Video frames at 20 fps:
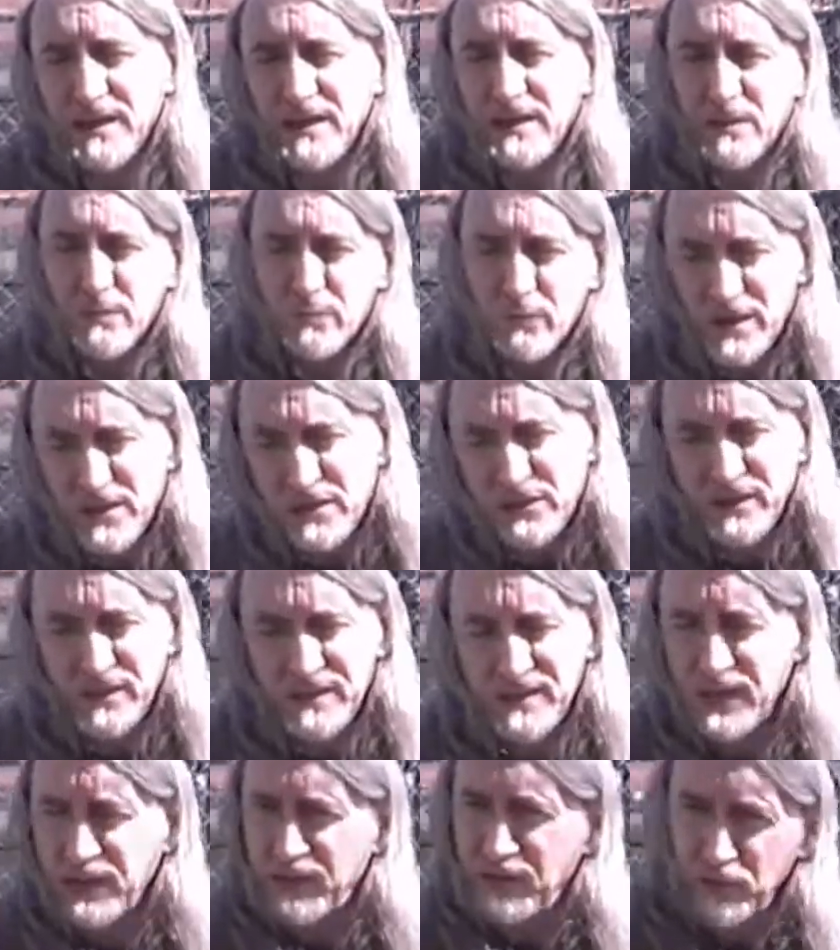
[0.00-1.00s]
You brush the
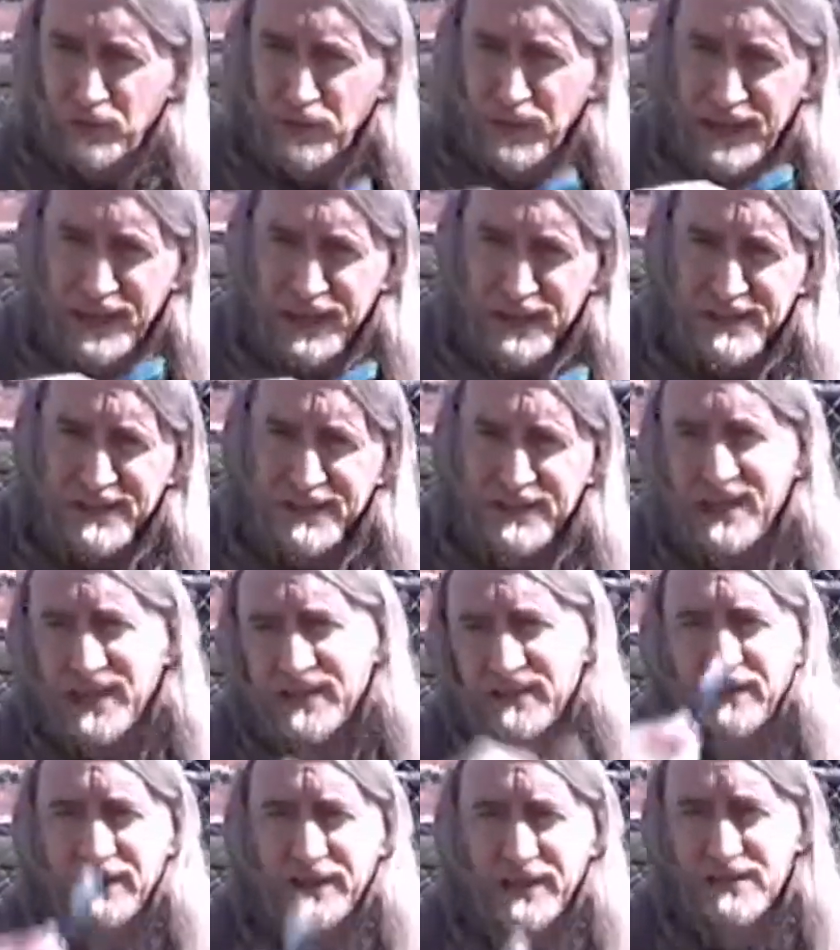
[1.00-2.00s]
teeth only
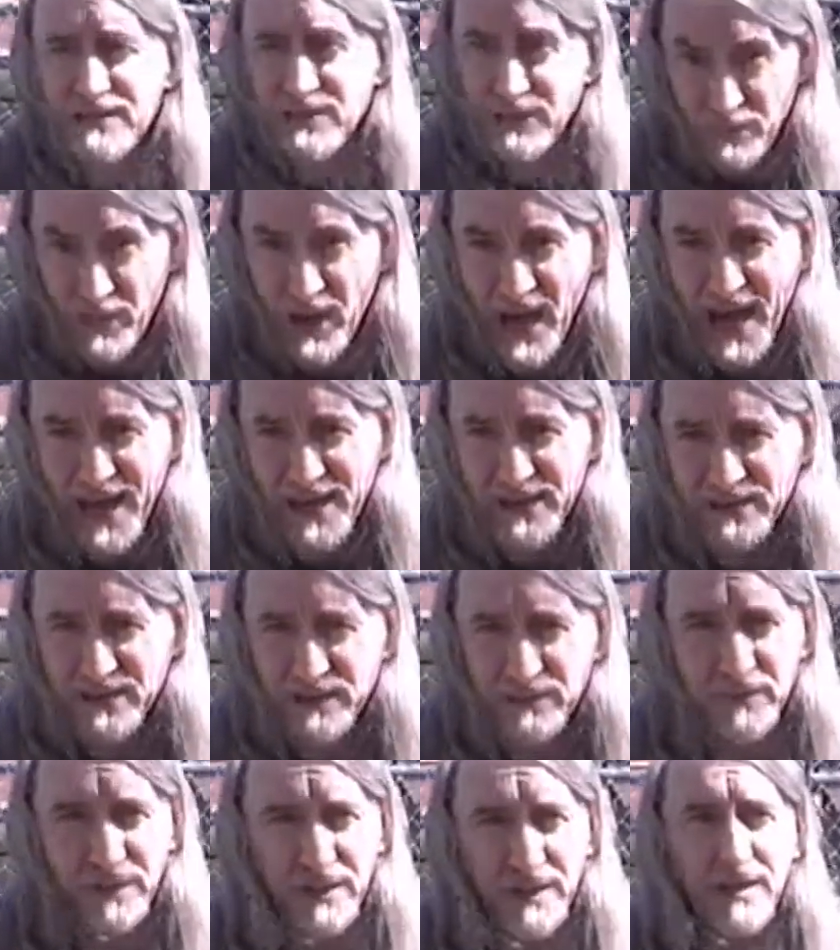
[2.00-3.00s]
incidentally as you pass
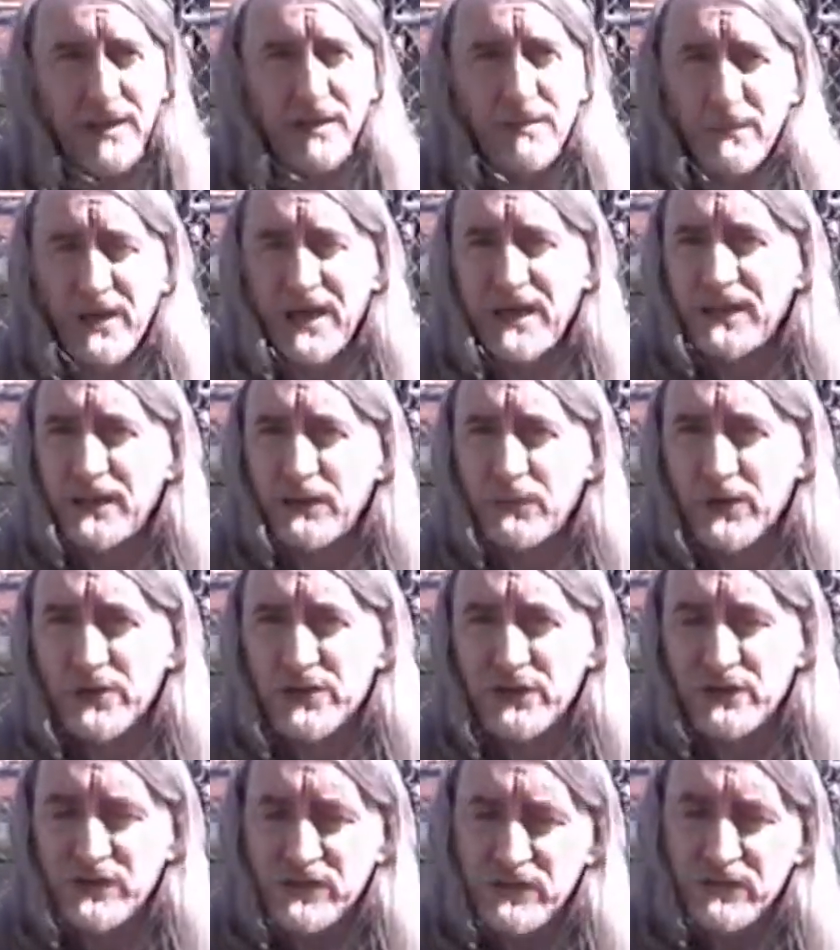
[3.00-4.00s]
them. Mainly
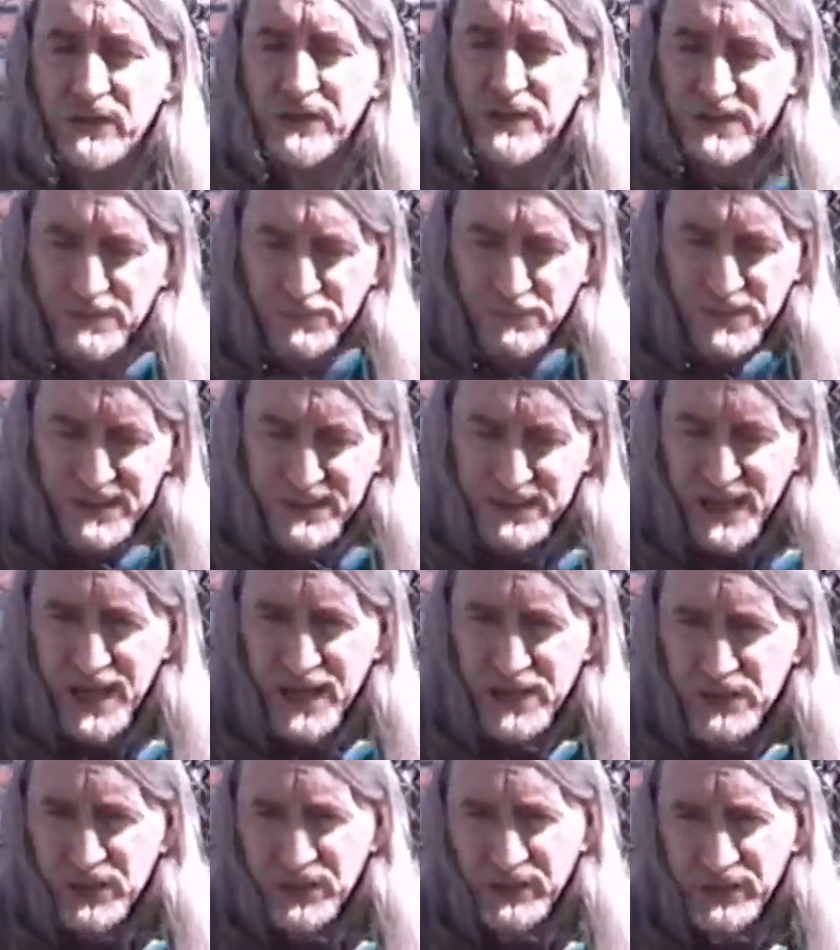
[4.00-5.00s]
what you're doing is
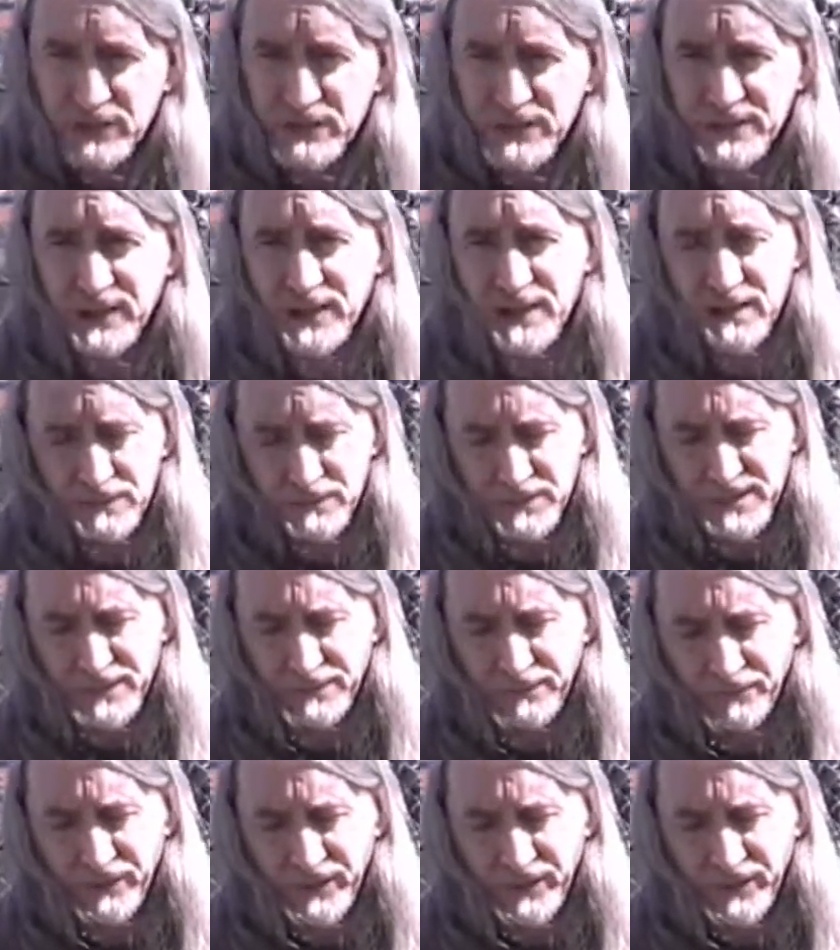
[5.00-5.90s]
massaging those gums.